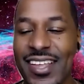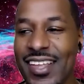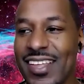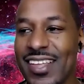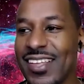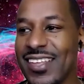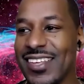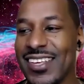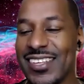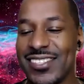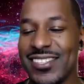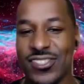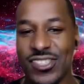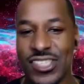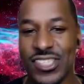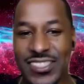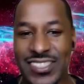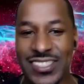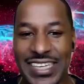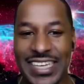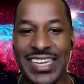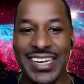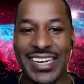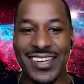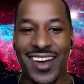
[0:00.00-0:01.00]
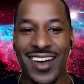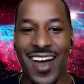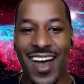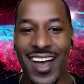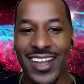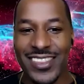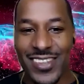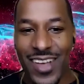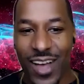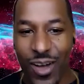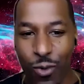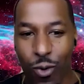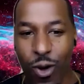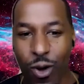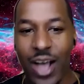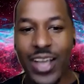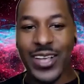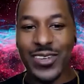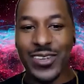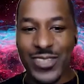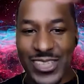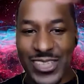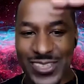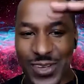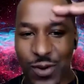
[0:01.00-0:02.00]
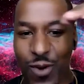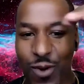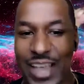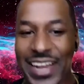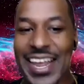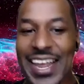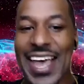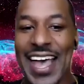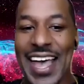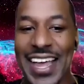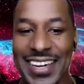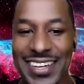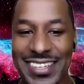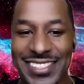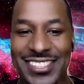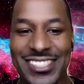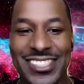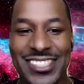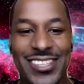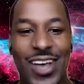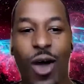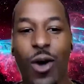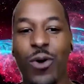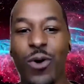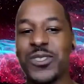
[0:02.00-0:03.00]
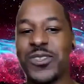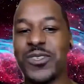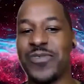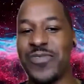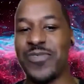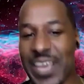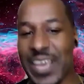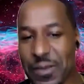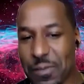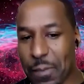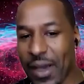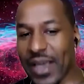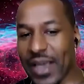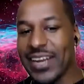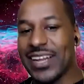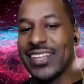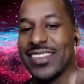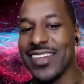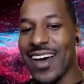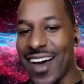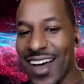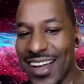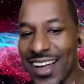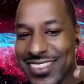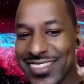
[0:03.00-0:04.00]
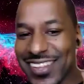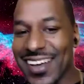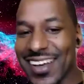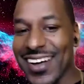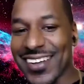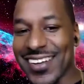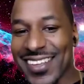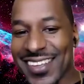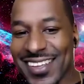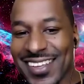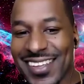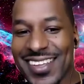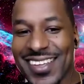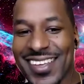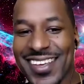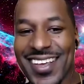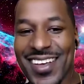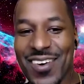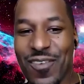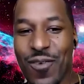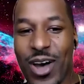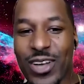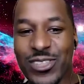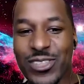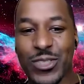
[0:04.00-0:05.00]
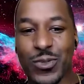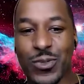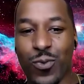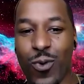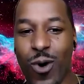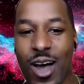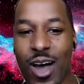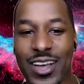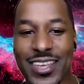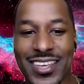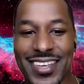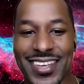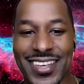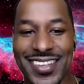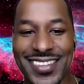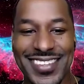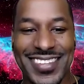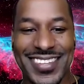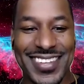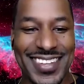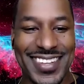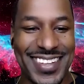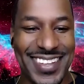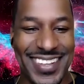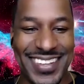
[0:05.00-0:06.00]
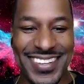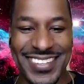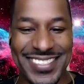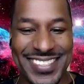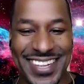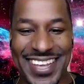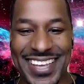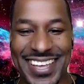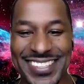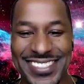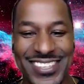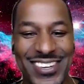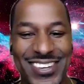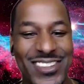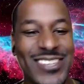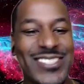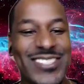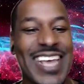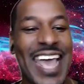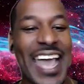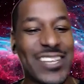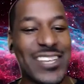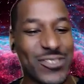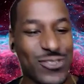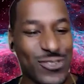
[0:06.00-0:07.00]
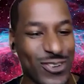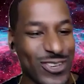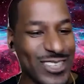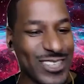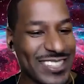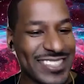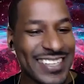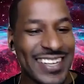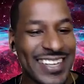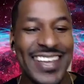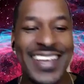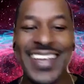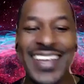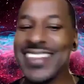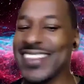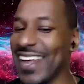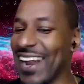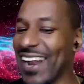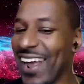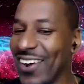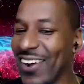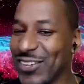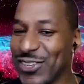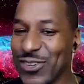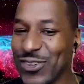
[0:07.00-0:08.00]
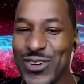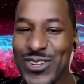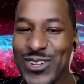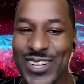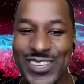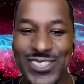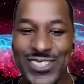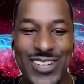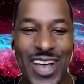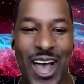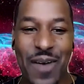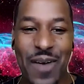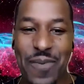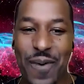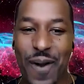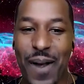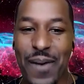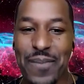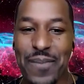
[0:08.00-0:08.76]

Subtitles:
she's eating a hot dog walking. She has a white hat, and she's always fake biting the hot dog while she's walking. It's like, do you know those extras that aren't doing their job properly?